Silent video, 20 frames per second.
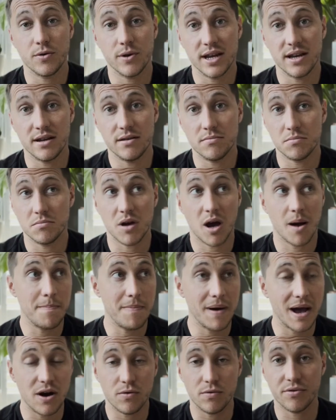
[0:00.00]
in
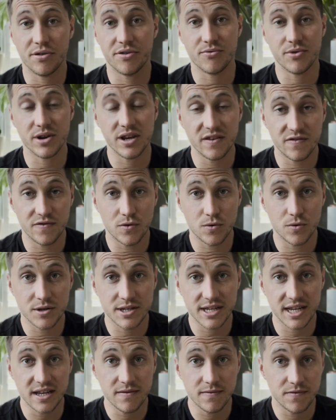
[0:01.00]
about
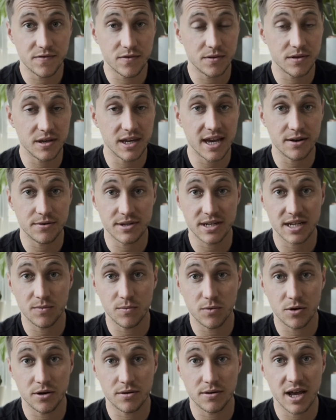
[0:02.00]
340 for the
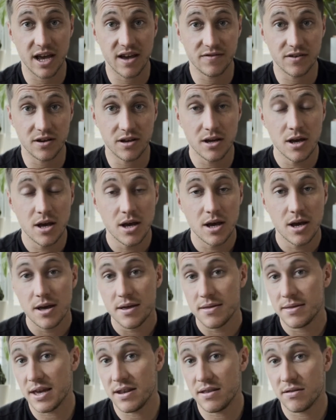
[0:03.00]
LT1 effort,
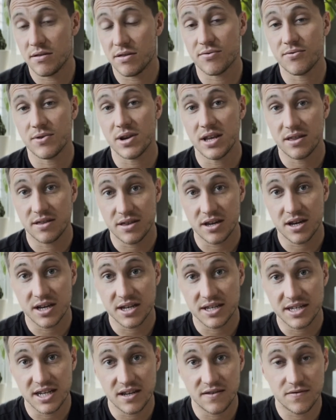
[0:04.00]
then
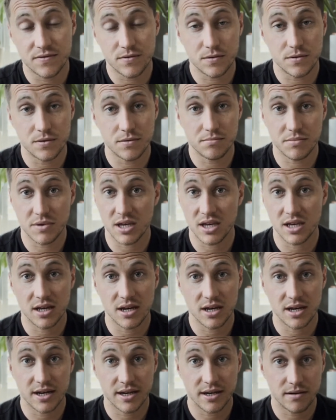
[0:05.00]
330 for
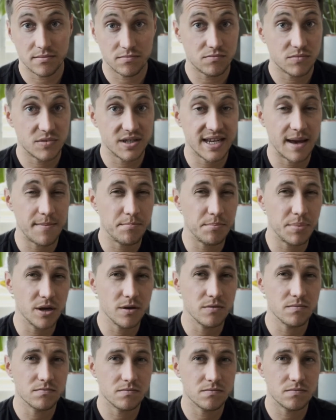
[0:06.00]
the
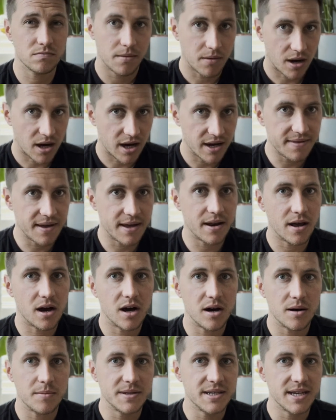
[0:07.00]
tempo. I then
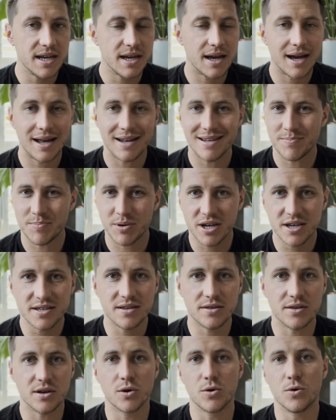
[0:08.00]
upped it, and because
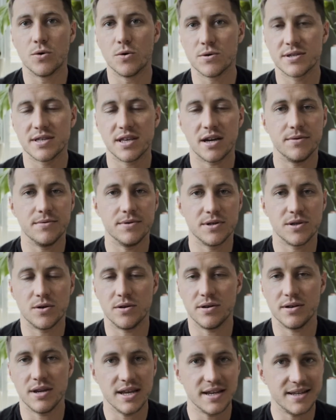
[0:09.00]
of the course that I was
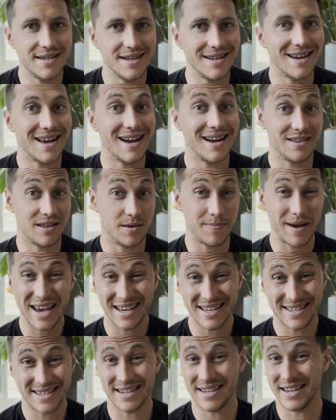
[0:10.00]
on, the
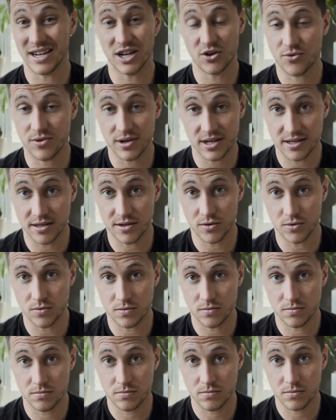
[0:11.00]
pace didn't increase at
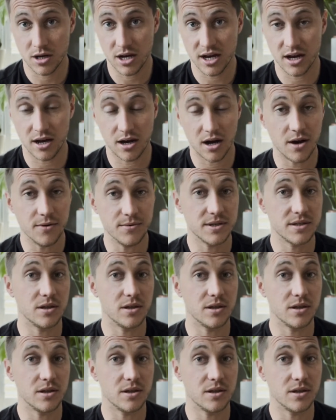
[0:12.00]
all. I was